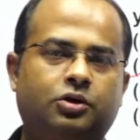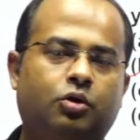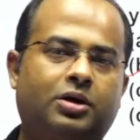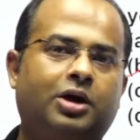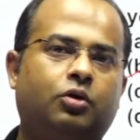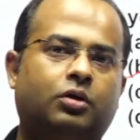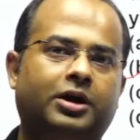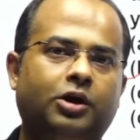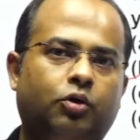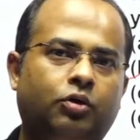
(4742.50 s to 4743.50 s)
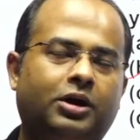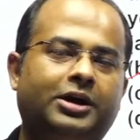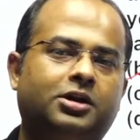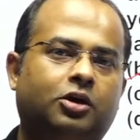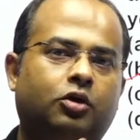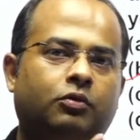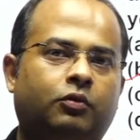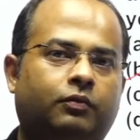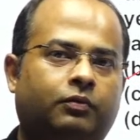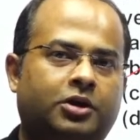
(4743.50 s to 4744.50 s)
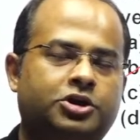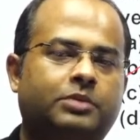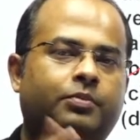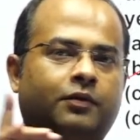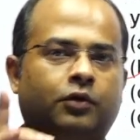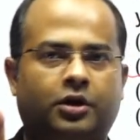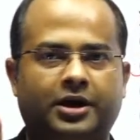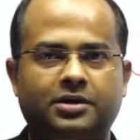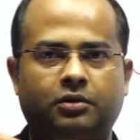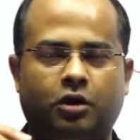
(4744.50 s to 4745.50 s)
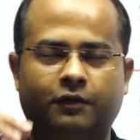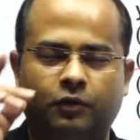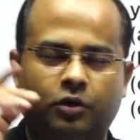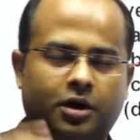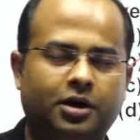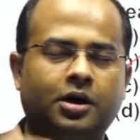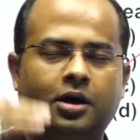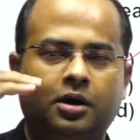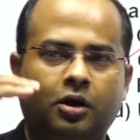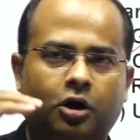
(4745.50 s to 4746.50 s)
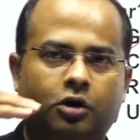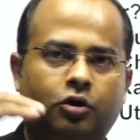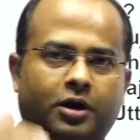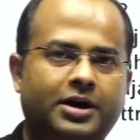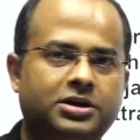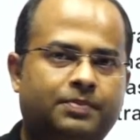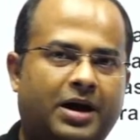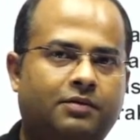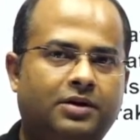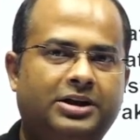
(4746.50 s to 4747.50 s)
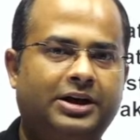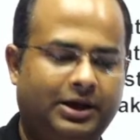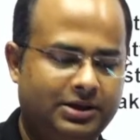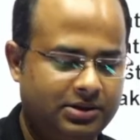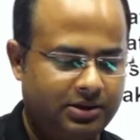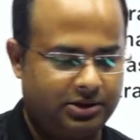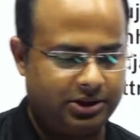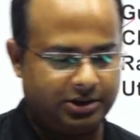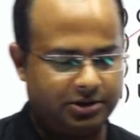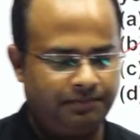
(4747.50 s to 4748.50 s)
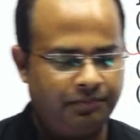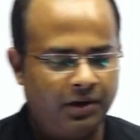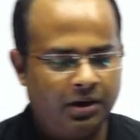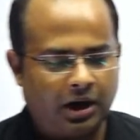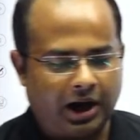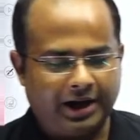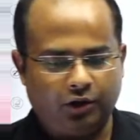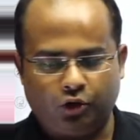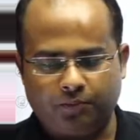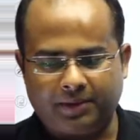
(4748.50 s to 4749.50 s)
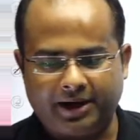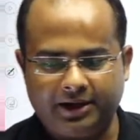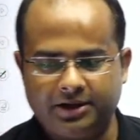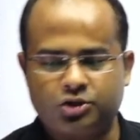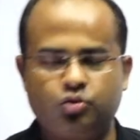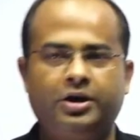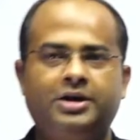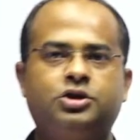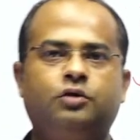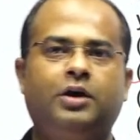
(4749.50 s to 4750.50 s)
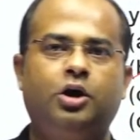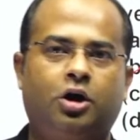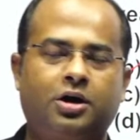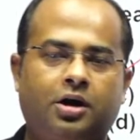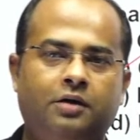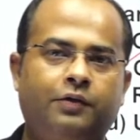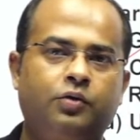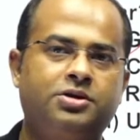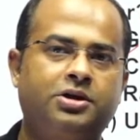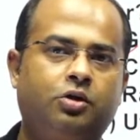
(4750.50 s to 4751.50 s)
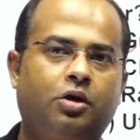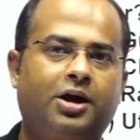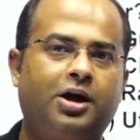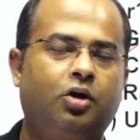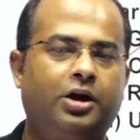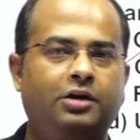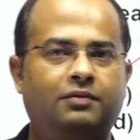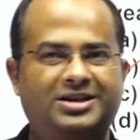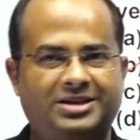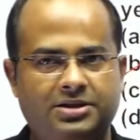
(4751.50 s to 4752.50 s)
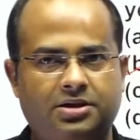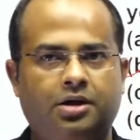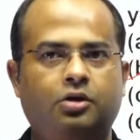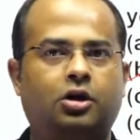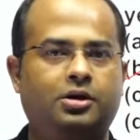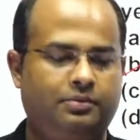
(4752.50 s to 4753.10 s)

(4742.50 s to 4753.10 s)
Gora Gauri, only the worship of God or Goddess Parvati is did. I hope, my dear students, you will not confused in Gora Gauri versus Gangor.